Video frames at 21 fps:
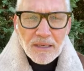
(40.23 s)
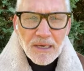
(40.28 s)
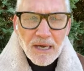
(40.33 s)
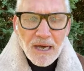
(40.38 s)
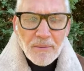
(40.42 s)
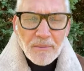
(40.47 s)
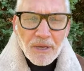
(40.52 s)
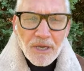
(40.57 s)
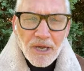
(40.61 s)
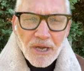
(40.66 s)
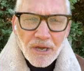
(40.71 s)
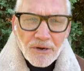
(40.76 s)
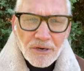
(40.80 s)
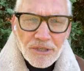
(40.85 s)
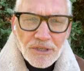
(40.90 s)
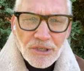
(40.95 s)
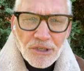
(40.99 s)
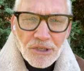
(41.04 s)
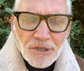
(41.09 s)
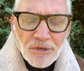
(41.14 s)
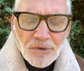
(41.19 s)
I'm
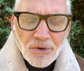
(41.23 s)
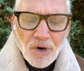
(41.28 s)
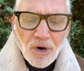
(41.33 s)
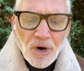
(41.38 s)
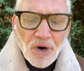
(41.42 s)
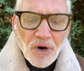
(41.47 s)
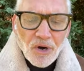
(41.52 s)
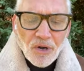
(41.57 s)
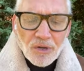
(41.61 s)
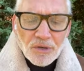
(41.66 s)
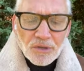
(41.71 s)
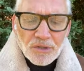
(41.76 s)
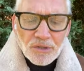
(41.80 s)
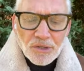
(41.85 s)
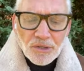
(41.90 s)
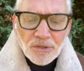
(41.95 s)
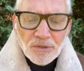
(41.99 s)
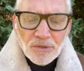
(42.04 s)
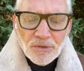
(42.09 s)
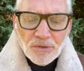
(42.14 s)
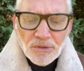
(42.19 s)
encouraging you all
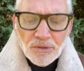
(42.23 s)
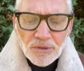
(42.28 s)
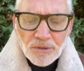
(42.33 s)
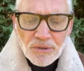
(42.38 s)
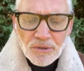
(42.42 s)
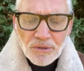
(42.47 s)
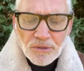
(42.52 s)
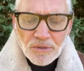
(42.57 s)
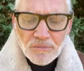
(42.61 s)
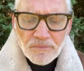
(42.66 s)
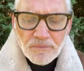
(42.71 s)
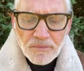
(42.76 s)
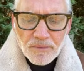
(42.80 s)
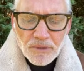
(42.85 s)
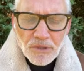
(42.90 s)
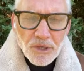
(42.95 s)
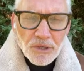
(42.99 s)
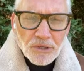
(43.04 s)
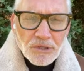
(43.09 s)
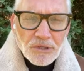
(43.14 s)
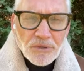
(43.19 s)
to
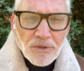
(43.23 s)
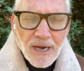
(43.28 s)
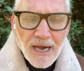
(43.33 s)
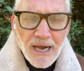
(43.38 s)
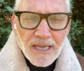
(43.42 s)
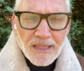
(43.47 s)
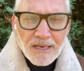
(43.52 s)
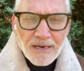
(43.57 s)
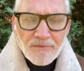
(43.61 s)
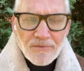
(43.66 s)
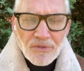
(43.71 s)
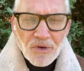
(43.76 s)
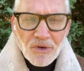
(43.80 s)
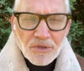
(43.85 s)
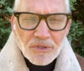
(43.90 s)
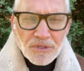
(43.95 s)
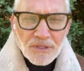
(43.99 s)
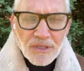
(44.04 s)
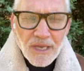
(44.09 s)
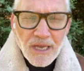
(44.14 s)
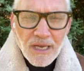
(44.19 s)
not do either of
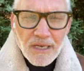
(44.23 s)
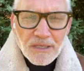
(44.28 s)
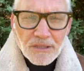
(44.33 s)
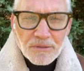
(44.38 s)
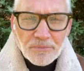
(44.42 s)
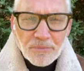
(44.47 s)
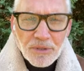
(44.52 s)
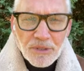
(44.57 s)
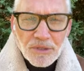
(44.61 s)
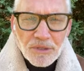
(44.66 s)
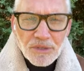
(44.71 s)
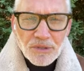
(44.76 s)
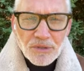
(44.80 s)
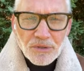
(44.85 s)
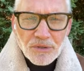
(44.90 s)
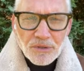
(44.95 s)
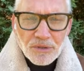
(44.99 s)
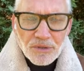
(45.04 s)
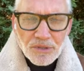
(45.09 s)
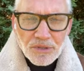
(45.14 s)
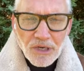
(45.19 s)
those things, but
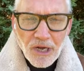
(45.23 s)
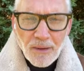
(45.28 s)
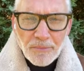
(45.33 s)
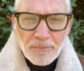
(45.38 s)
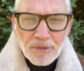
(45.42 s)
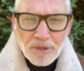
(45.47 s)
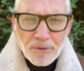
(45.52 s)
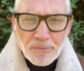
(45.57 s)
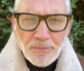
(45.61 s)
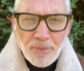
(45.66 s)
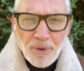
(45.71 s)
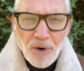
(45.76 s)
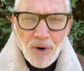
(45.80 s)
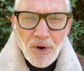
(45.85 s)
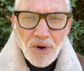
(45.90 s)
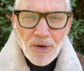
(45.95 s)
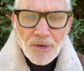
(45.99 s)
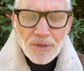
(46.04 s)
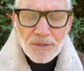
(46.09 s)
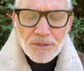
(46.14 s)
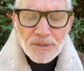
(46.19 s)
to stop, to
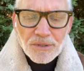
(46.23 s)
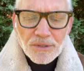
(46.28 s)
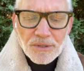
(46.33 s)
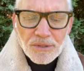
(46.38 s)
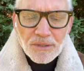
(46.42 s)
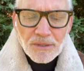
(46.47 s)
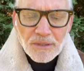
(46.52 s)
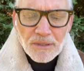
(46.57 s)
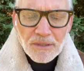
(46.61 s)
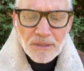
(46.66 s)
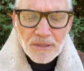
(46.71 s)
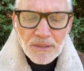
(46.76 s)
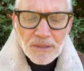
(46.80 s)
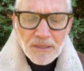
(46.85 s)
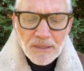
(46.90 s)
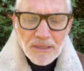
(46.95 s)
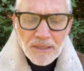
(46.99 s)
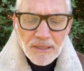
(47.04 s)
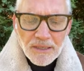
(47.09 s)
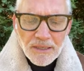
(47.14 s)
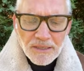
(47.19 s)
pause,
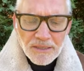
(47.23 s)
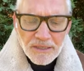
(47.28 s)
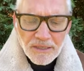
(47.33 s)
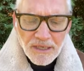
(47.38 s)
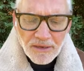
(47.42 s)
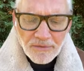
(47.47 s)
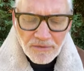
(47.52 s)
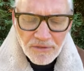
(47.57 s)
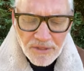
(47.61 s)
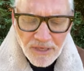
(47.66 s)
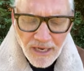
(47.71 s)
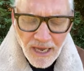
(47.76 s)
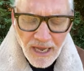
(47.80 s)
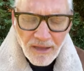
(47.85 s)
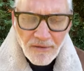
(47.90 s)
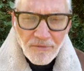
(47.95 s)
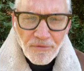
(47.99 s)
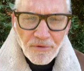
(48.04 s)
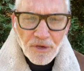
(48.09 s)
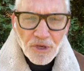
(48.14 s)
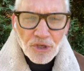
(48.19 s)
to give
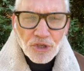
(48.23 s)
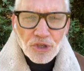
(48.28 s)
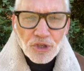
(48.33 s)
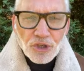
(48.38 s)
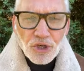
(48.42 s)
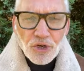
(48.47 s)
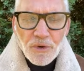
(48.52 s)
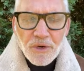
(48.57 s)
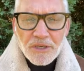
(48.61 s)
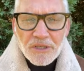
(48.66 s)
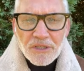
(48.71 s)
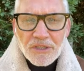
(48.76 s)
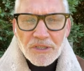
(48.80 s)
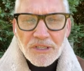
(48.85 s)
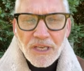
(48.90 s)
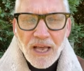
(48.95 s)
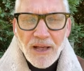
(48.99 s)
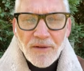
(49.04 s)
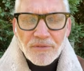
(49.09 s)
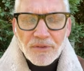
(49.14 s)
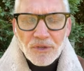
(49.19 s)
time for your truest
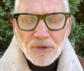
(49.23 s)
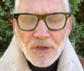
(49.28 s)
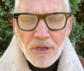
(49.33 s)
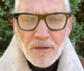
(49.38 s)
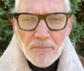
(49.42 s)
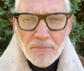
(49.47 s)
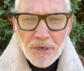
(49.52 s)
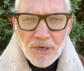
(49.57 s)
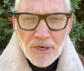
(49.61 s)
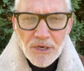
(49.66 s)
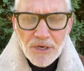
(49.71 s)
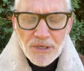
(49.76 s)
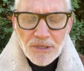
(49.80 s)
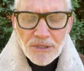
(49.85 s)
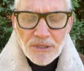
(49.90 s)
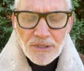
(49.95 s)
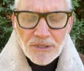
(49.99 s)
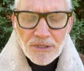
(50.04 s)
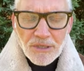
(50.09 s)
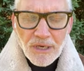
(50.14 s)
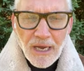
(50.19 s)
self to
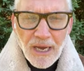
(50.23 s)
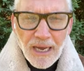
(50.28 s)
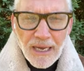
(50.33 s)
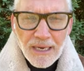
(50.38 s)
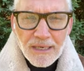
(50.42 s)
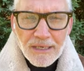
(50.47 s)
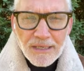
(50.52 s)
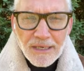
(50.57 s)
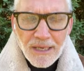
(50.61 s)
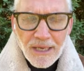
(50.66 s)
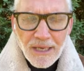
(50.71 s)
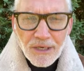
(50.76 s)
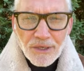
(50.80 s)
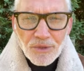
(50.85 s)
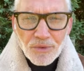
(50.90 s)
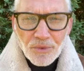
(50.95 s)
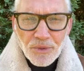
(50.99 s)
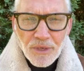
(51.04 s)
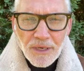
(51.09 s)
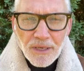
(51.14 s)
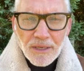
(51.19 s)
emerge, and it
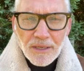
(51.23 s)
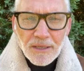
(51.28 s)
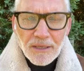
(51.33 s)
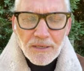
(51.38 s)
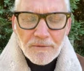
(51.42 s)
will.